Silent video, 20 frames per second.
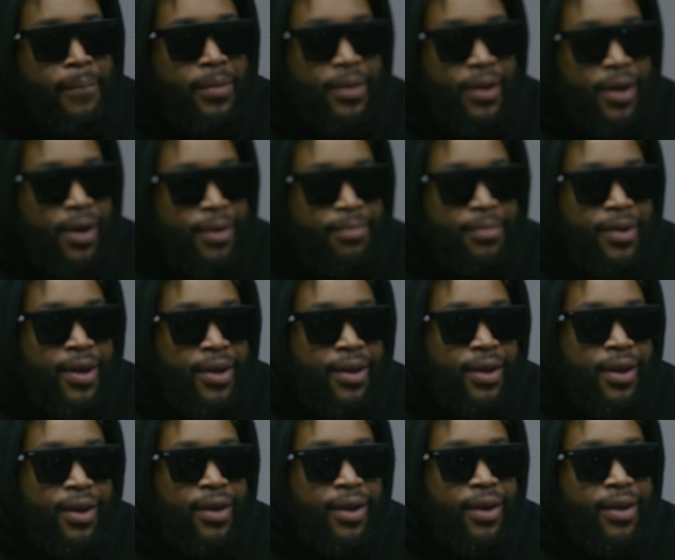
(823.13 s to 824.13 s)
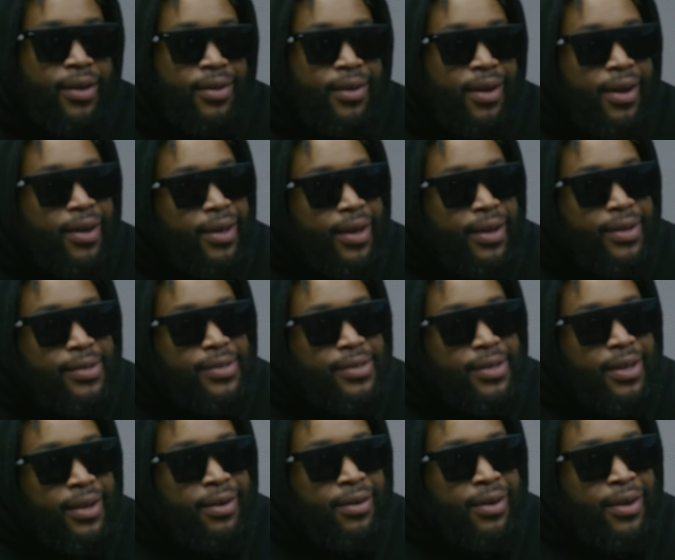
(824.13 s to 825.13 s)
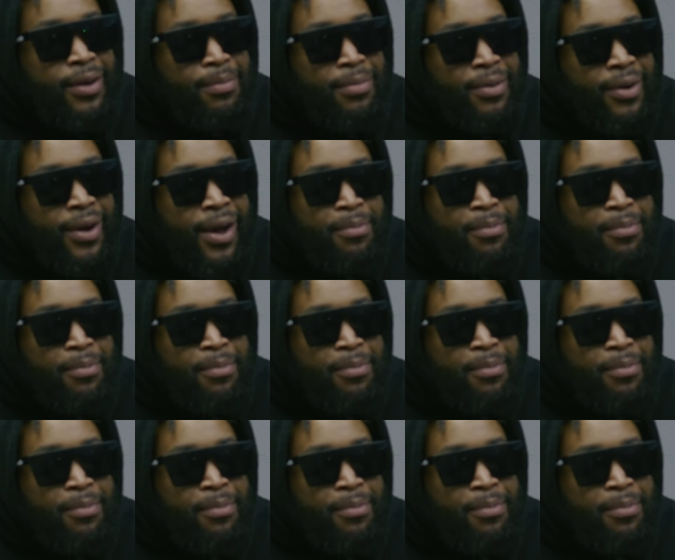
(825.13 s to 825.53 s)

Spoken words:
No, I'm not. I can't sell that, bro.